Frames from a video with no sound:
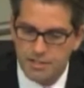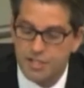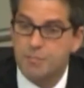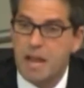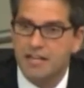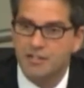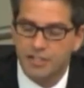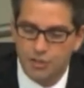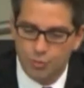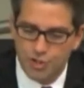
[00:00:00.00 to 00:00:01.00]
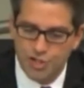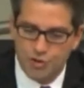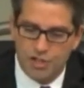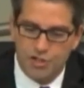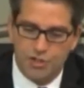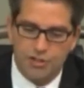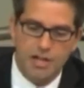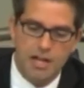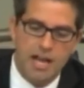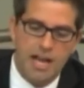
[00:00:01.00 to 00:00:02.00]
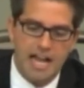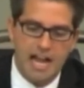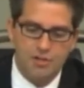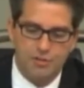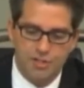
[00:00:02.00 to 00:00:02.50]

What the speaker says: dismantling the wood structure, and actual